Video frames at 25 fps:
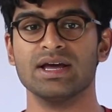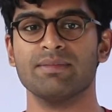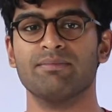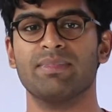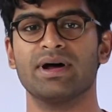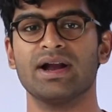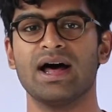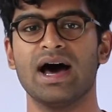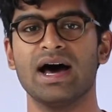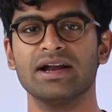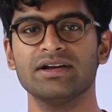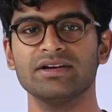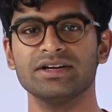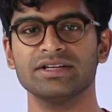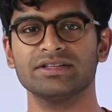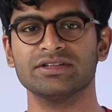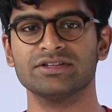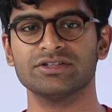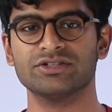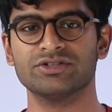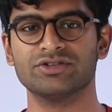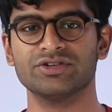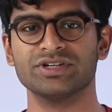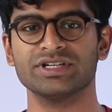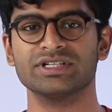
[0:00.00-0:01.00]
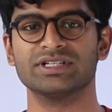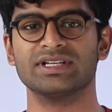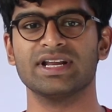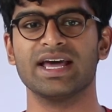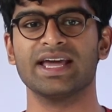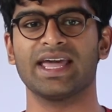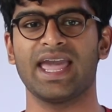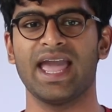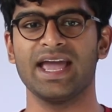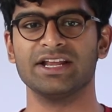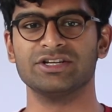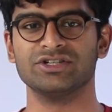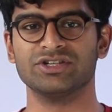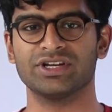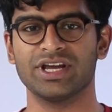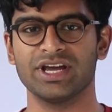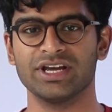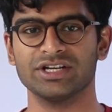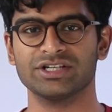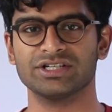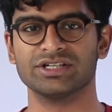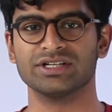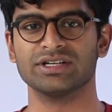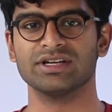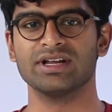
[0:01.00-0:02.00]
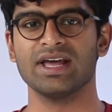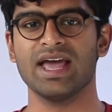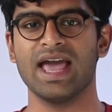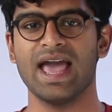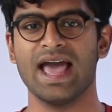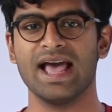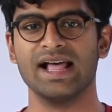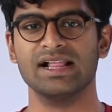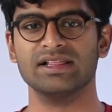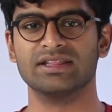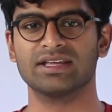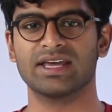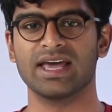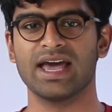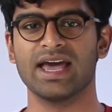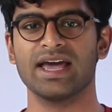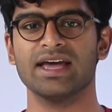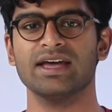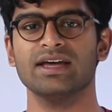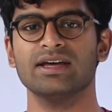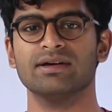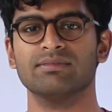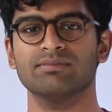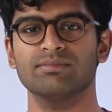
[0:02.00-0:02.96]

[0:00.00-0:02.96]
but other industries like education, healthcare,